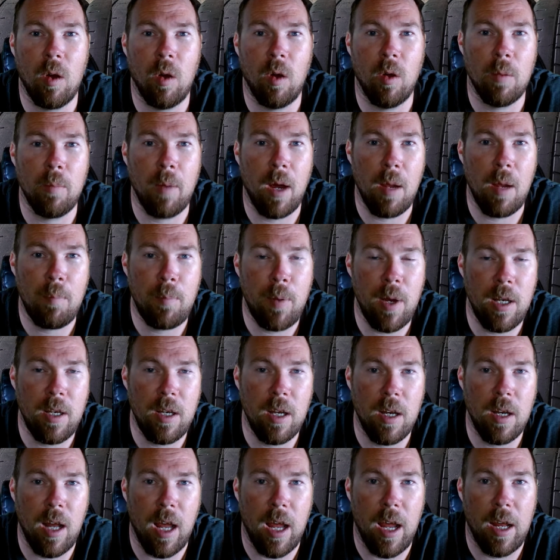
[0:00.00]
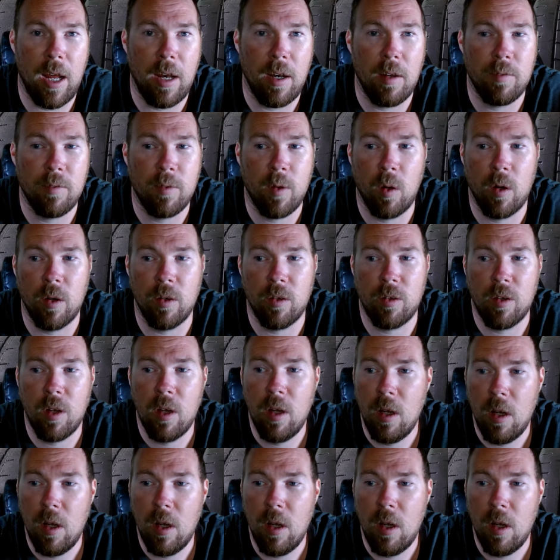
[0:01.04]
only my opinion. And of course,